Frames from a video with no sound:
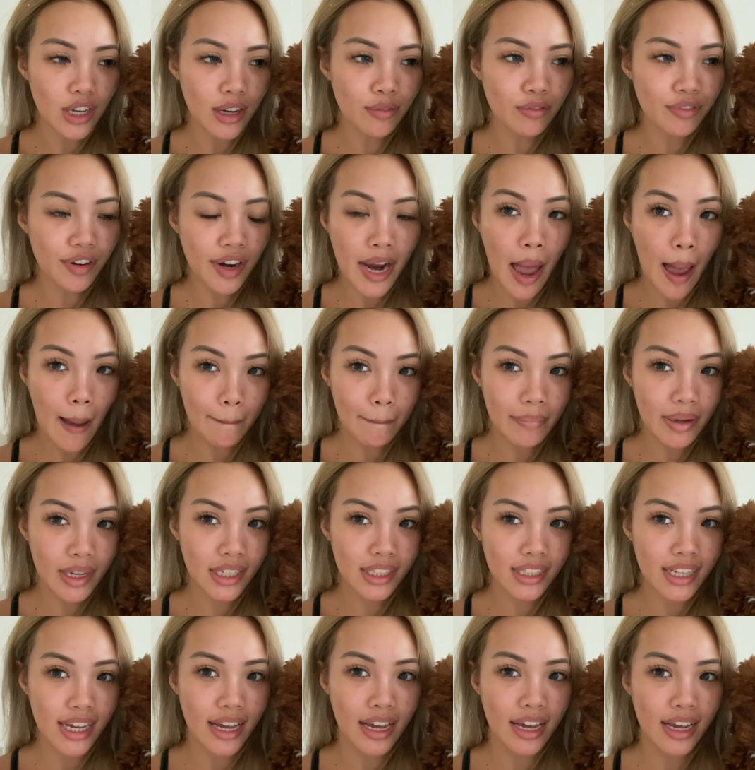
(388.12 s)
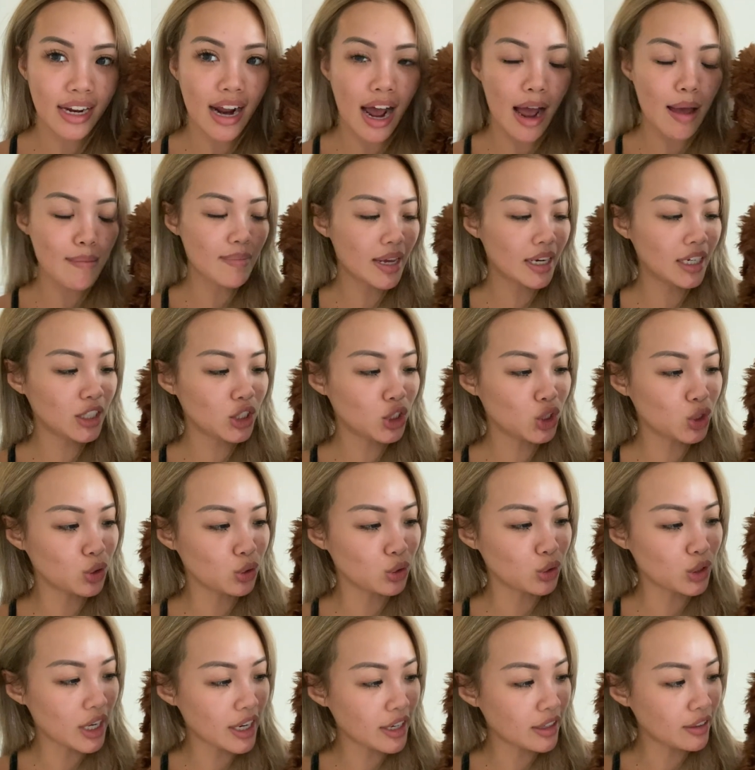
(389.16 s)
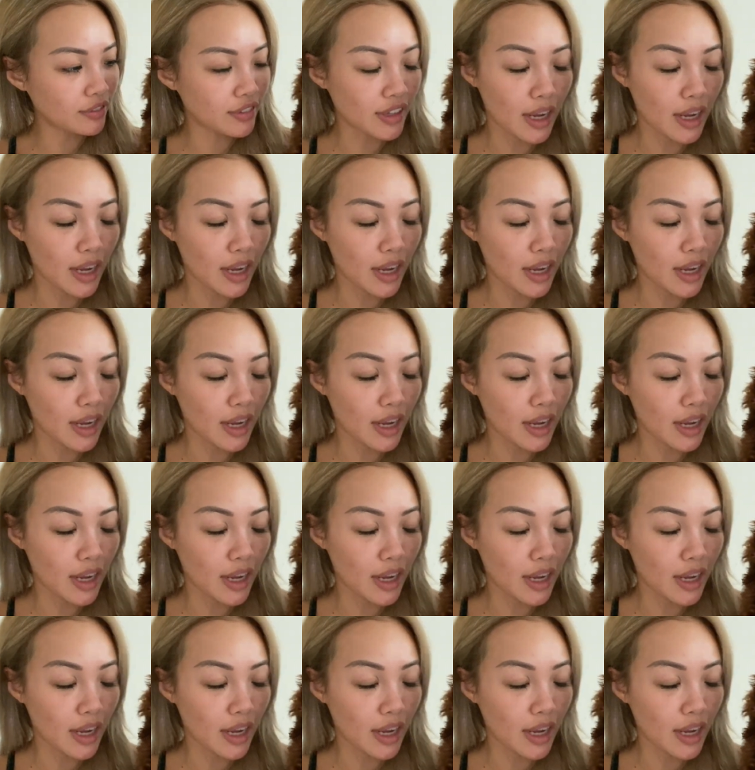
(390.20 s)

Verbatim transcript: i'm very happy that i managed to kind of